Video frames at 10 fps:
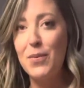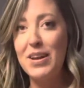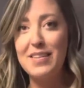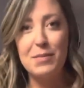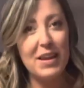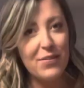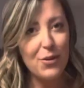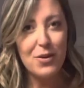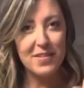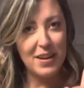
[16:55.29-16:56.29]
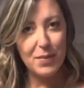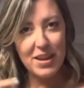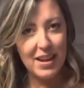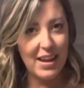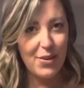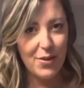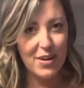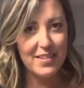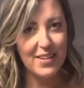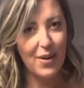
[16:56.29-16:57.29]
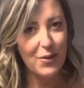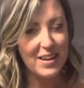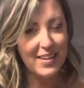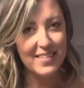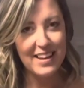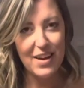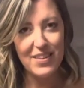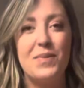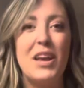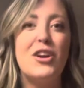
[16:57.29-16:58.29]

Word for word: bringing some gifts or tipping your hotel staff.